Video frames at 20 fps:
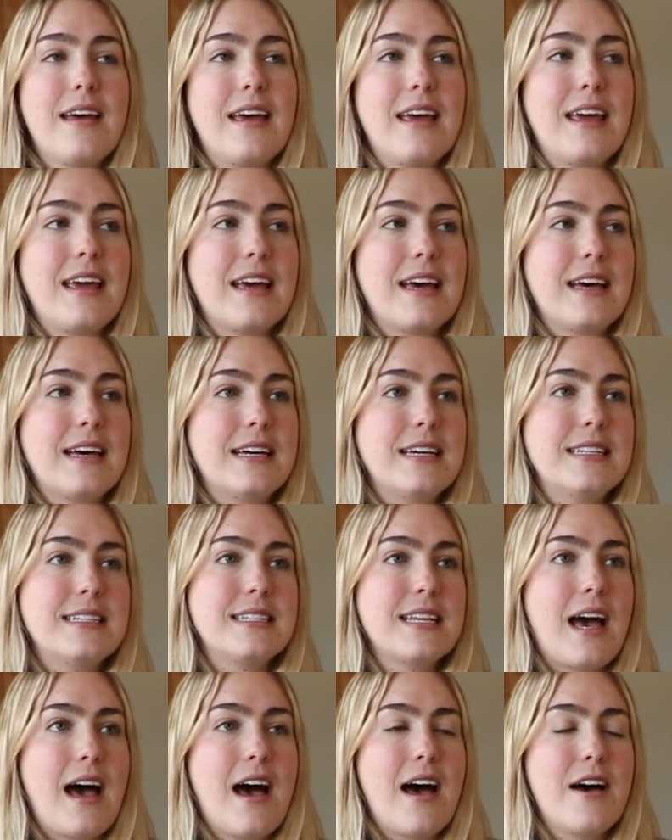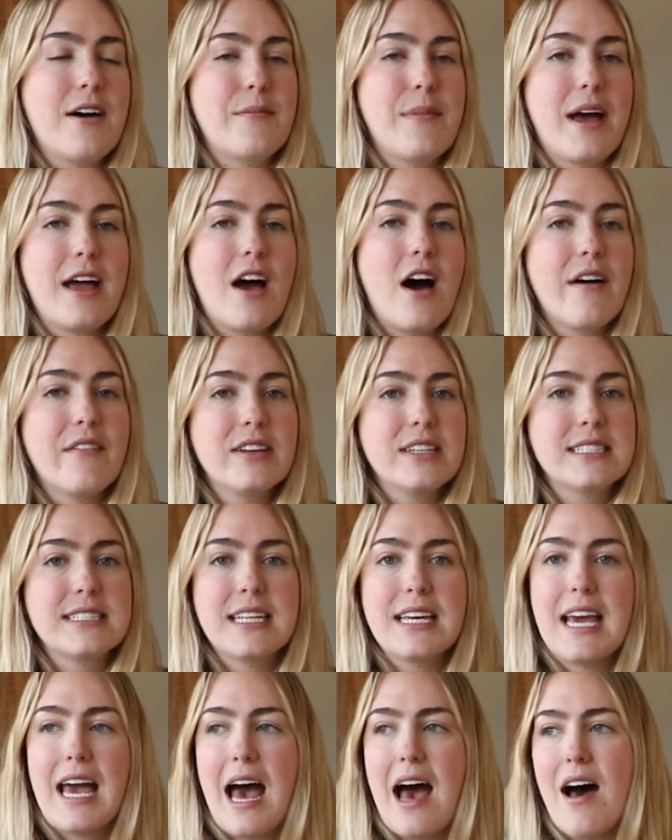And I
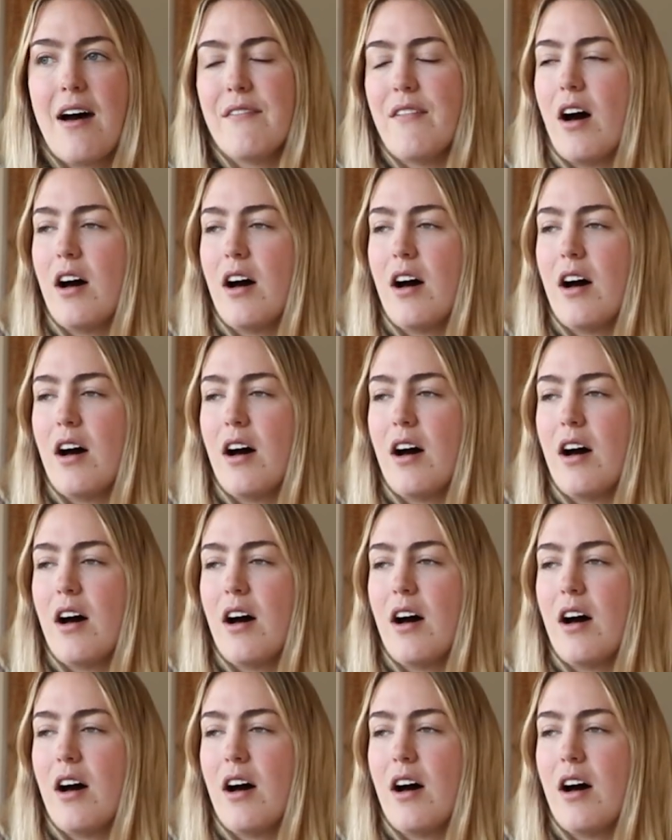obviously have